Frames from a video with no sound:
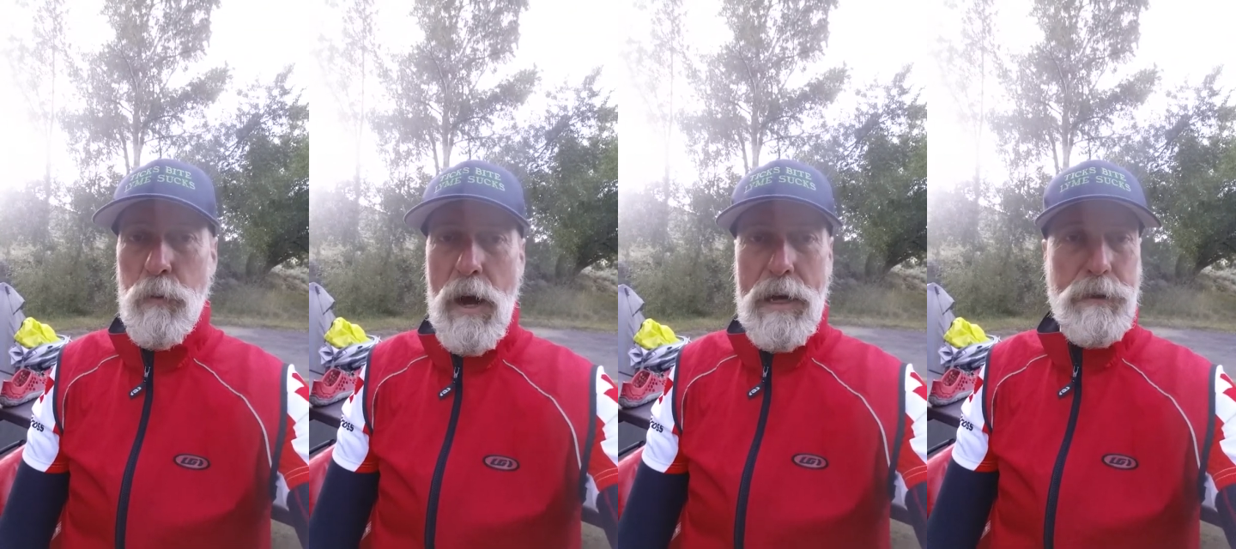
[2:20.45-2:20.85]

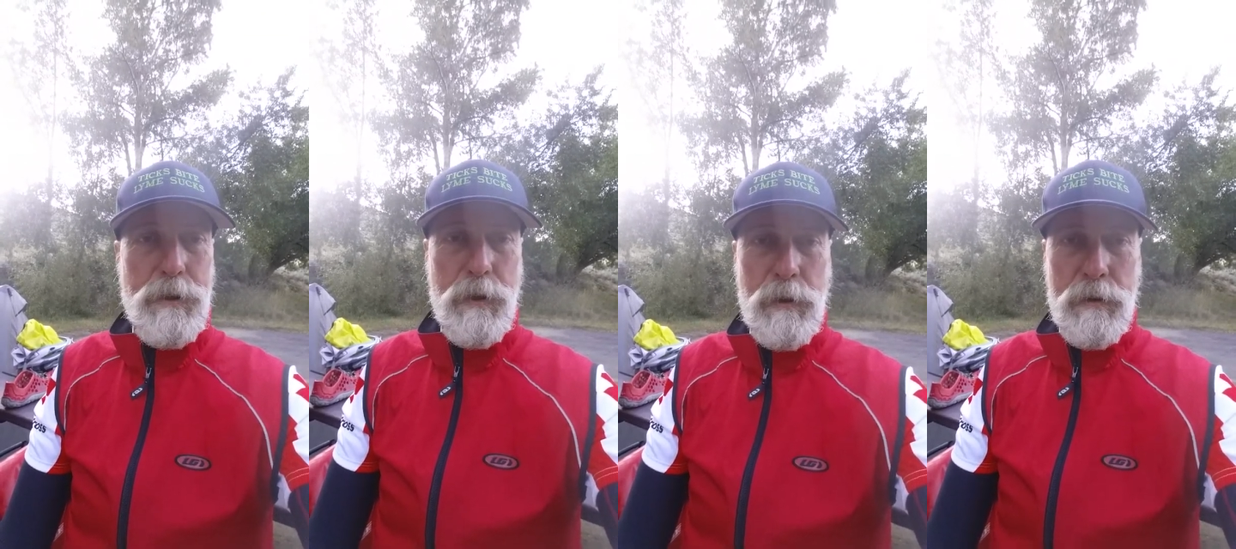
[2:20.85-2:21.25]
wide
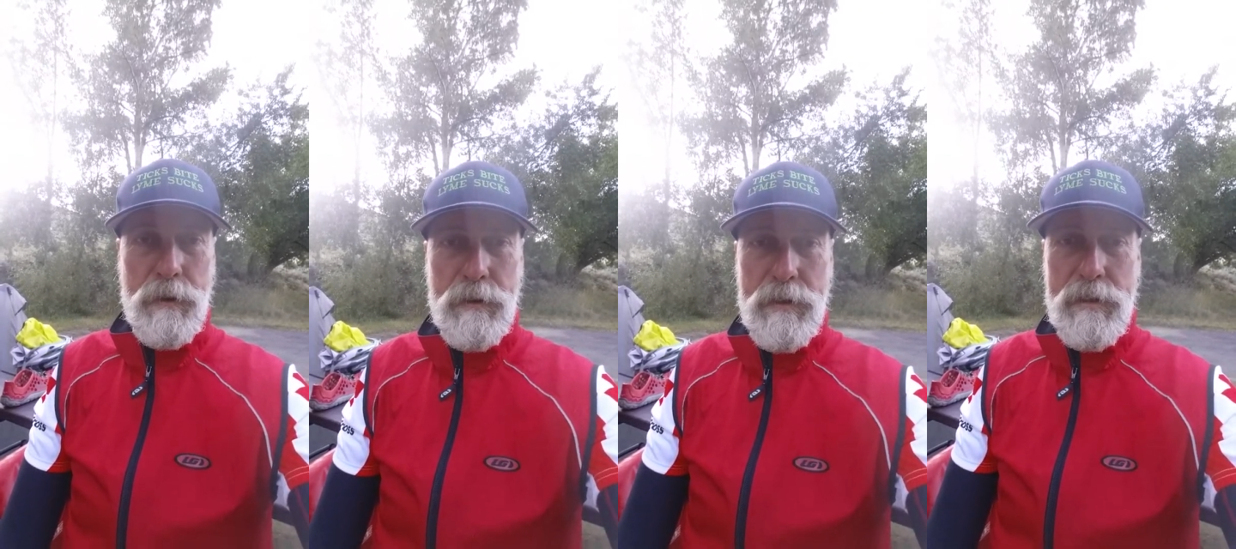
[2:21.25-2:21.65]

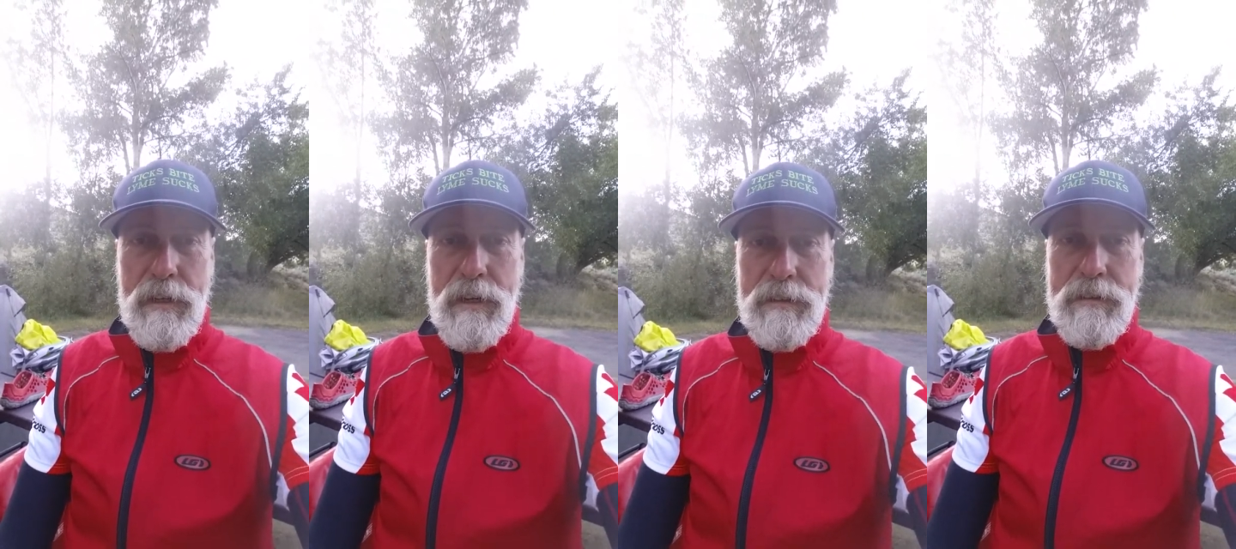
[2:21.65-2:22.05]
shoulder
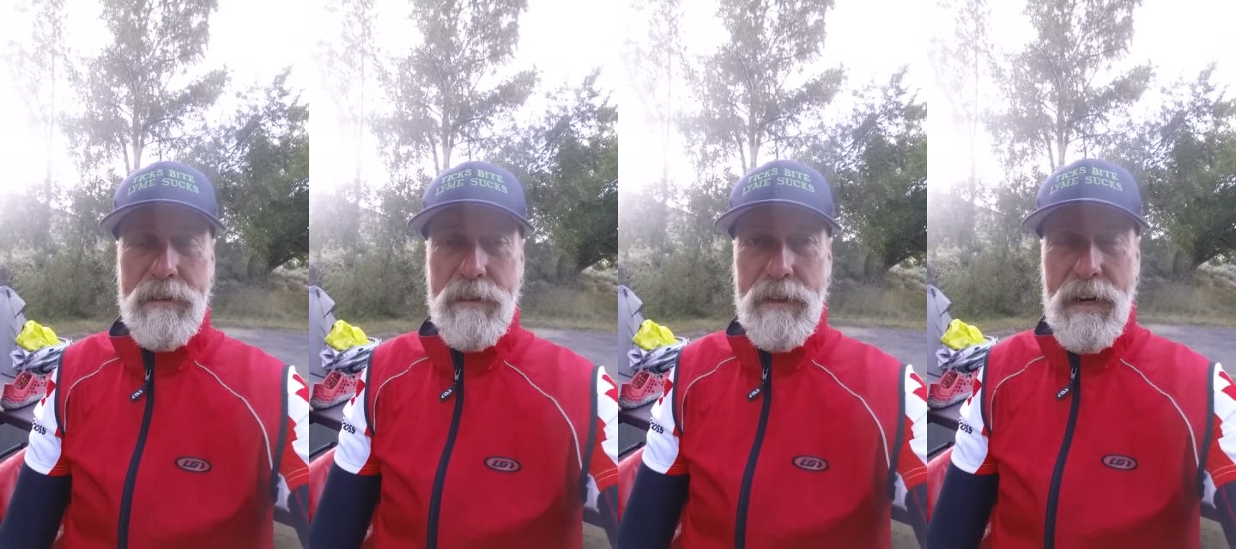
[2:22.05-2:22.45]
descent
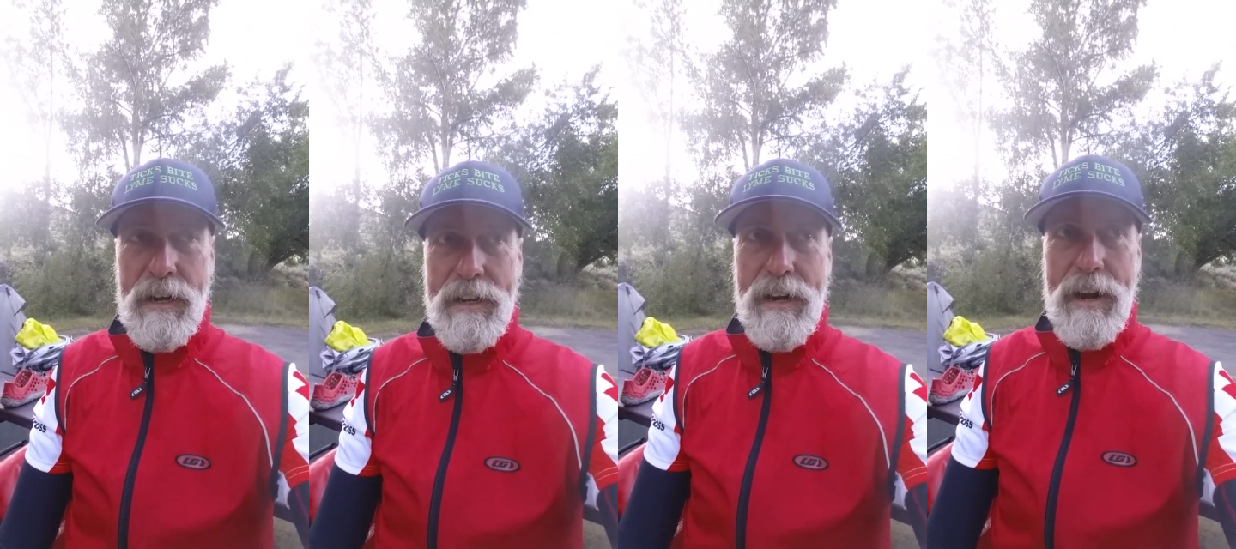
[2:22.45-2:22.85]
that I
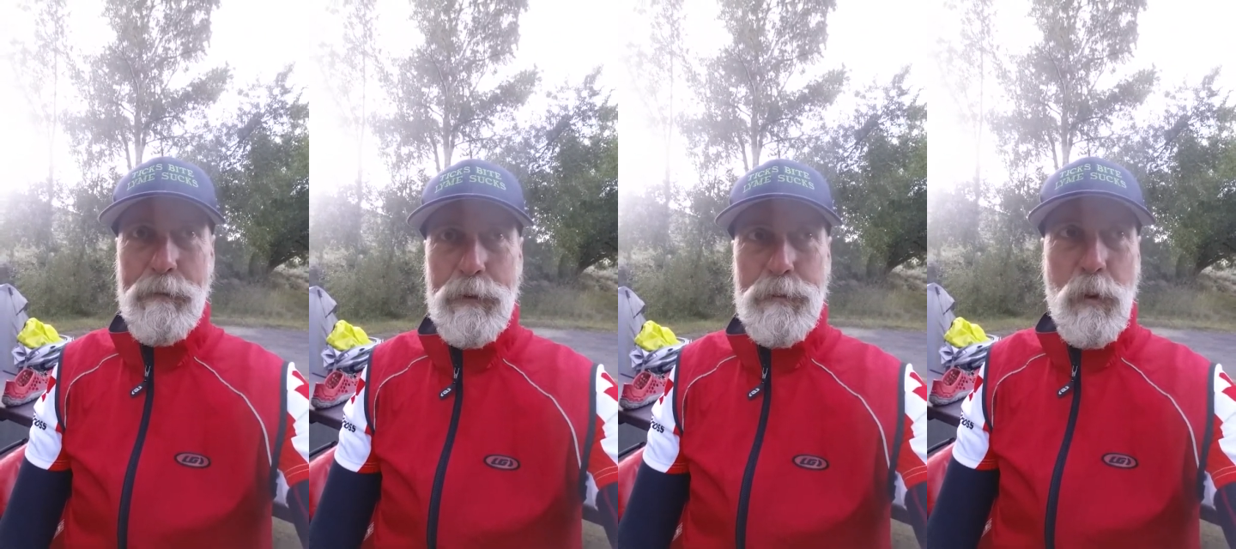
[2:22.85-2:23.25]
could
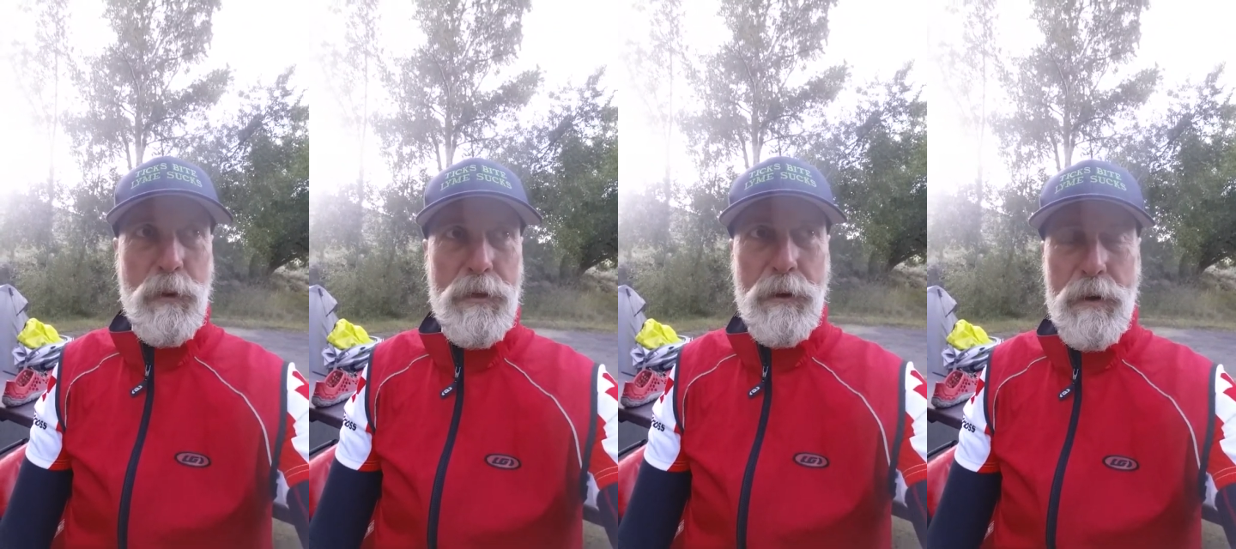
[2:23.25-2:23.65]
average more
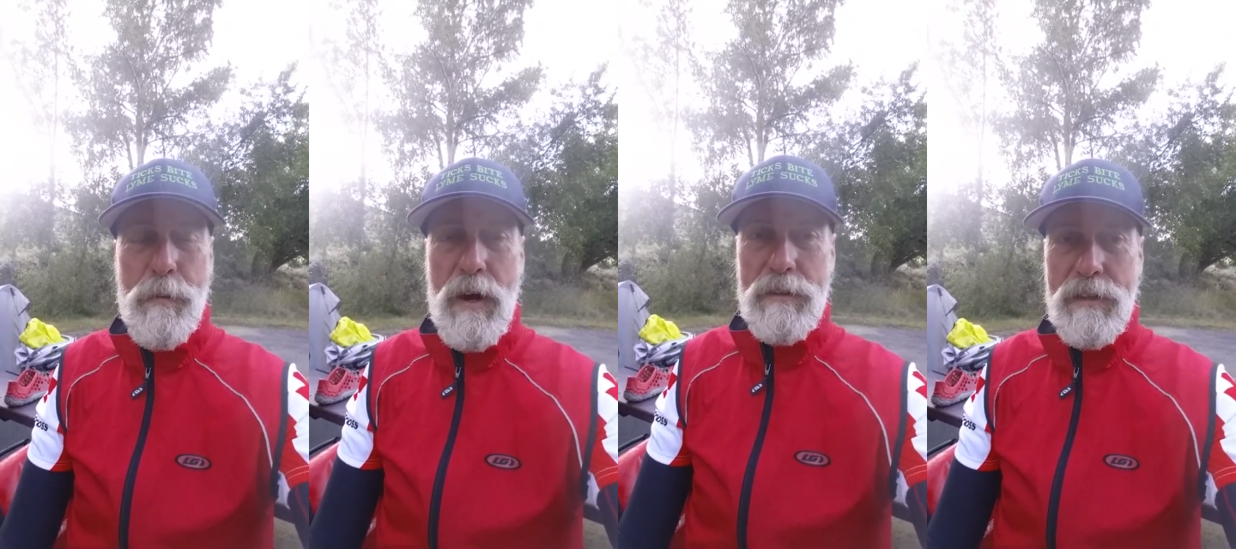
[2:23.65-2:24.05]
than 30
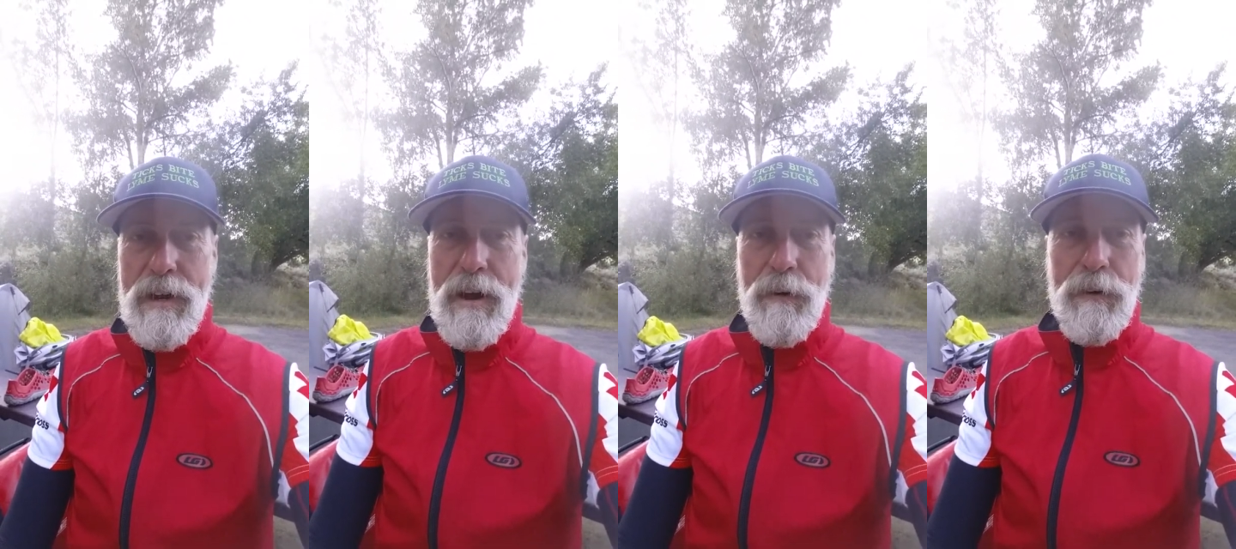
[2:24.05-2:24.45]
miles an
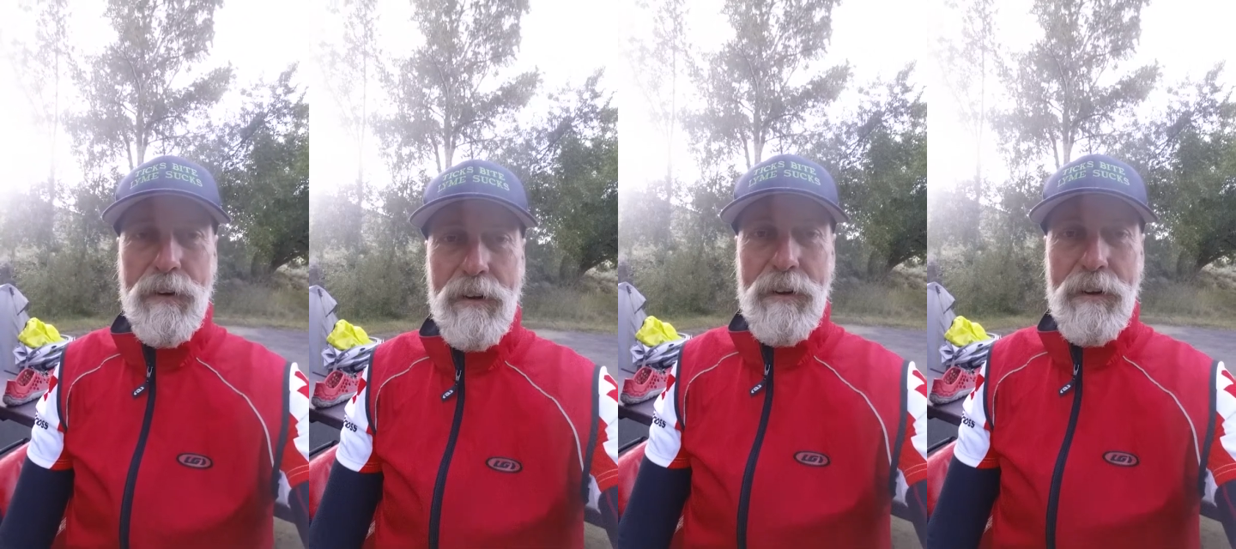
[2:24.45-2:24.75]
hour